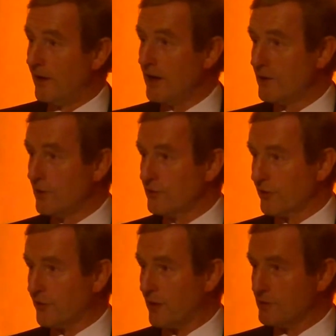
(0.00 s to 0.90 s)

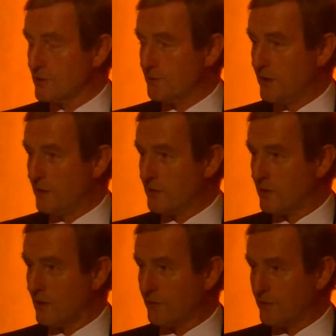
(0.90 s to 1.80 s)
900,000 people
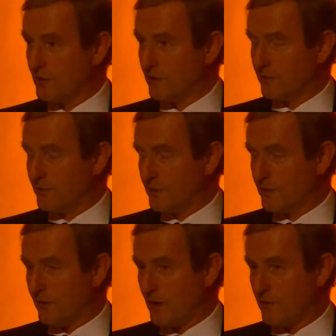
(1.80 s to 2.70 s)
turn out for the
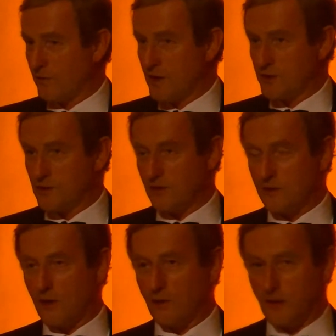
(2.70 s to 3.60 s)
Volvo races in
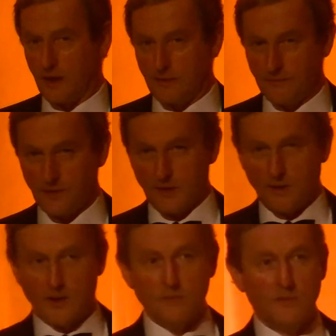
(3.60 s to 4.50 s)
Galway.
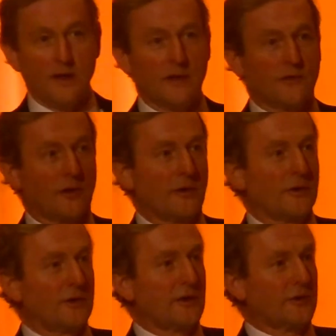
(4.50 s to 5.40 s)
A million turn out
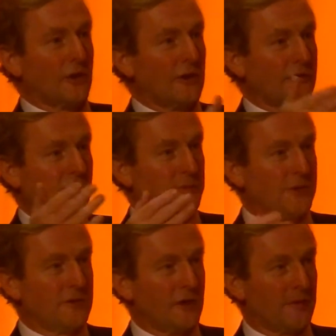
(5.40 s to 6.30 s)
to see the tall
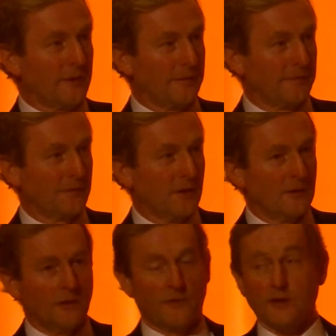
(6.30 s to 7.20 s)
ships in Dublin.
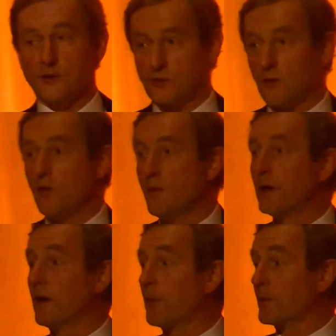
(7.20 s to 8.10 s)
We've had so
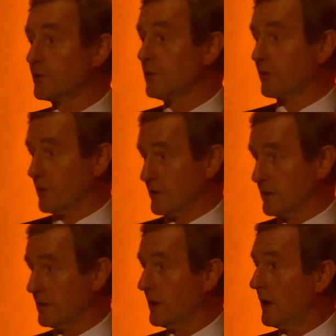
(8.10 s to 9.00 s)
many
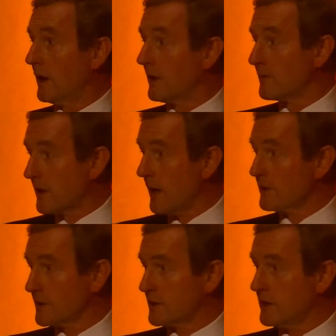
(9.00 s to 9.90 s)
opportunities, and I'm
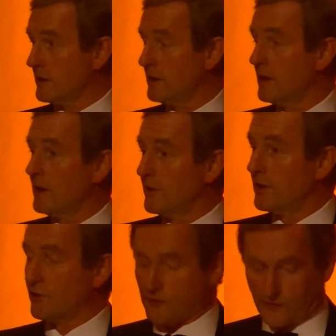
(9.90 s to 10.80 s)
glad to see
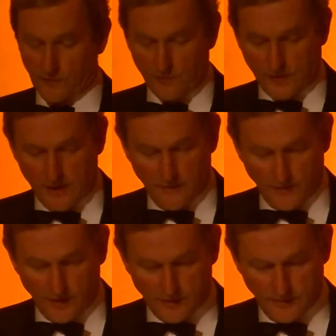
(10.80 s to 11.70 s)
the interest from
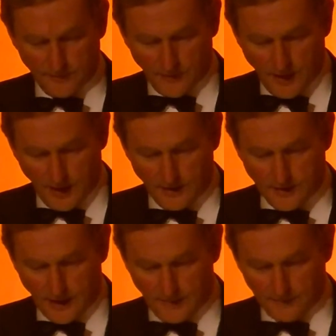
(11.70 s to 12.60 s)
Cleveland and